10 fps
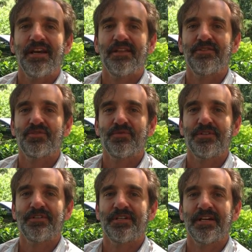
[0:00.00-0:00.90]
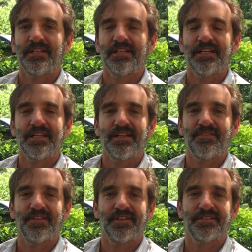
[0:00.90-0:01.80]
and there's really a litany of
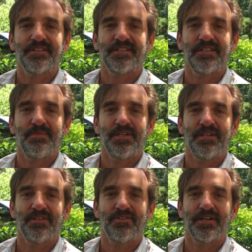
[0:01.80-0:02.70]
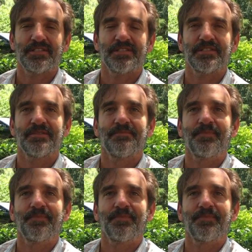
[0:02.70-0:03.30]
things that CBD addresses.